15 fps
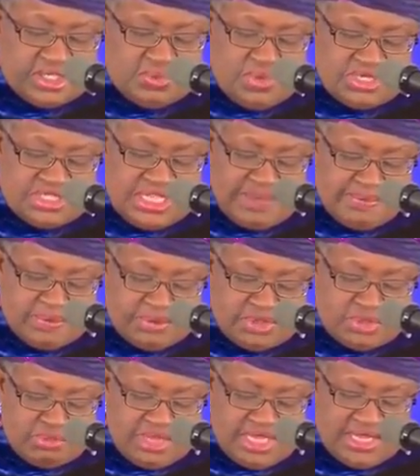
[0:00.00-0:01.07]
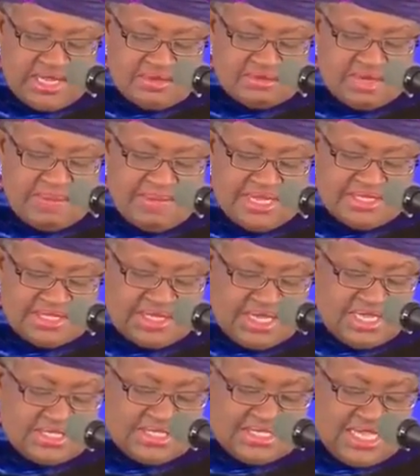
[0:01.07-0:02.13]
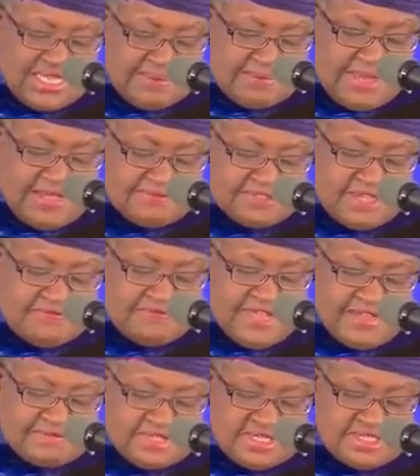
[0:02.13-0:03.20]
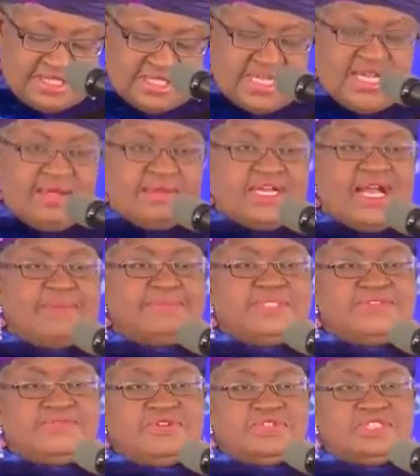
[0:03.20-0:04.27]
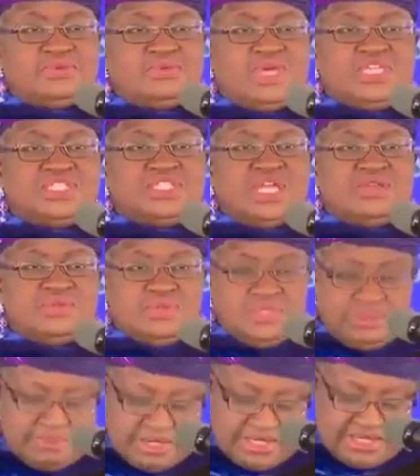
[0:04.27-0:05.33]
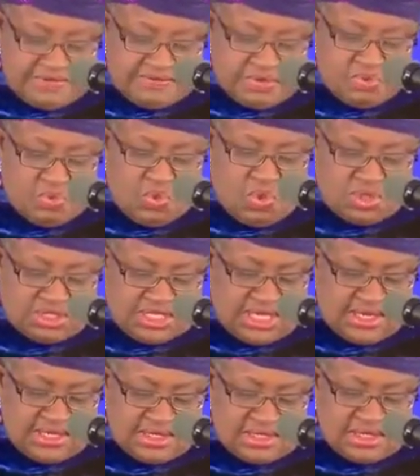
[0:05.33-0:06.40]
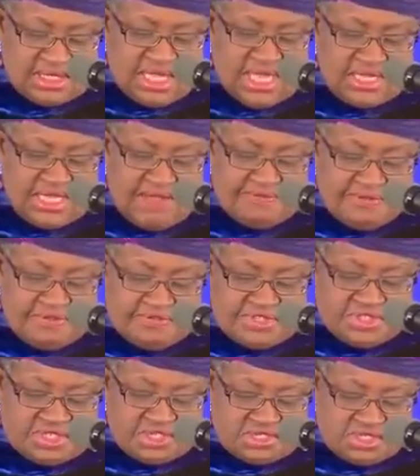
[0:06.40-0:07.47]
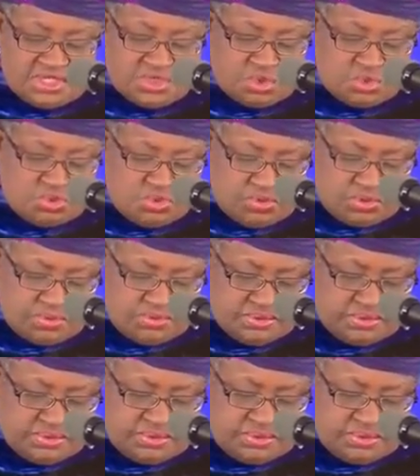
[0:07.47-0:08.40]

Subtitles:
she was able to make a dramatic escape after 5 days in captivity, where she had only been given water and half of a sausage roll.